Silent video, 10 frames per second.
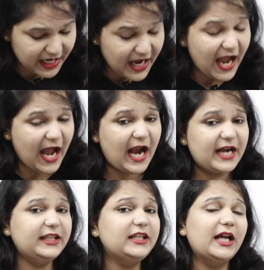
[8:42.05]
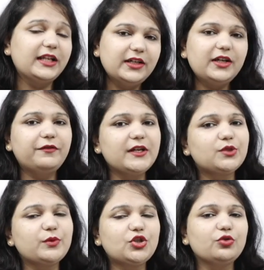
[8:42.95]
And the another
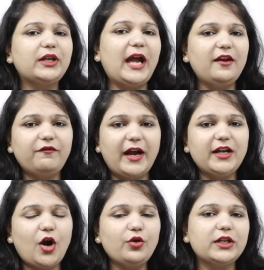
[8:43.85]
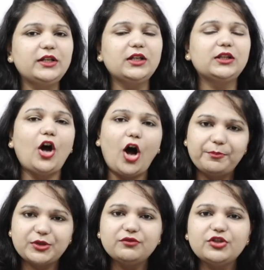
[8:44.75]
difference which you can find out in the
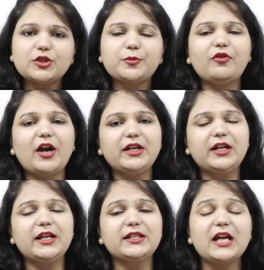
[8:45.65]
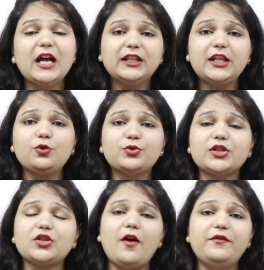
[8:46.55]
option which is provided is the
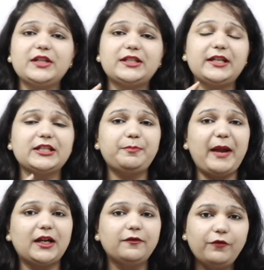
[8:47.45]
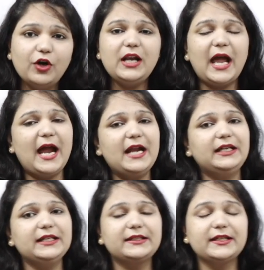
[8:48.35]
uses of disrespectful
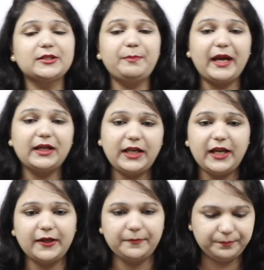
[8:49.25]
and disrespecting.